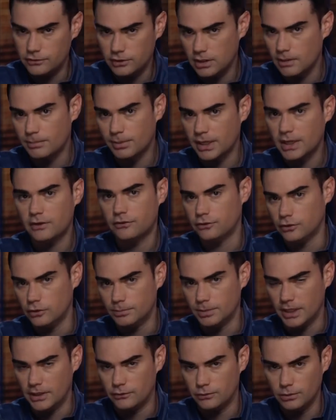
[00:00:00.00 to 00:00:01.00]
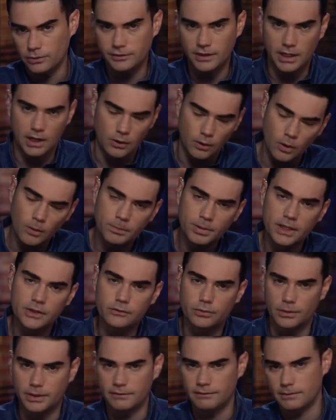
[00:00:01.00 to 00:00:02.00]
You're going to bring us new planes. We'll take our old
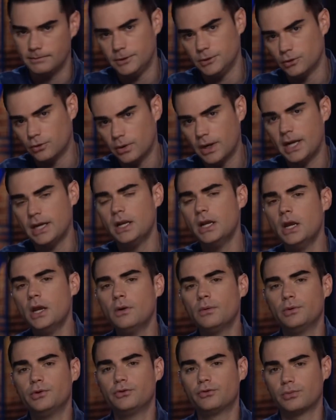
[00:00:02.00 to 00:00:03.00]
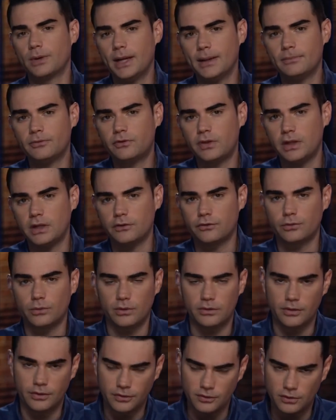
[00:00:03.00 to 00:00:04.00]
planes, we'll give them to Ukraine, we'll use Ramstein as
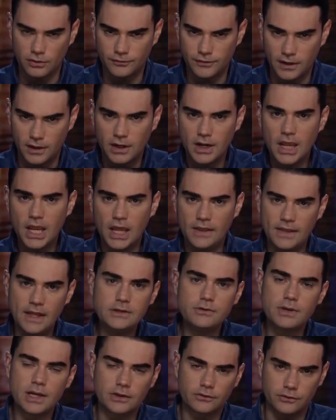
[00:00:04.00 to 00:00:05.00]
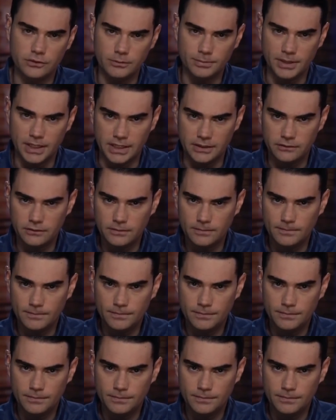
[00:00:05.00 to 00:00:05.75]
sort of the thoroughfare, and then you get us new planes.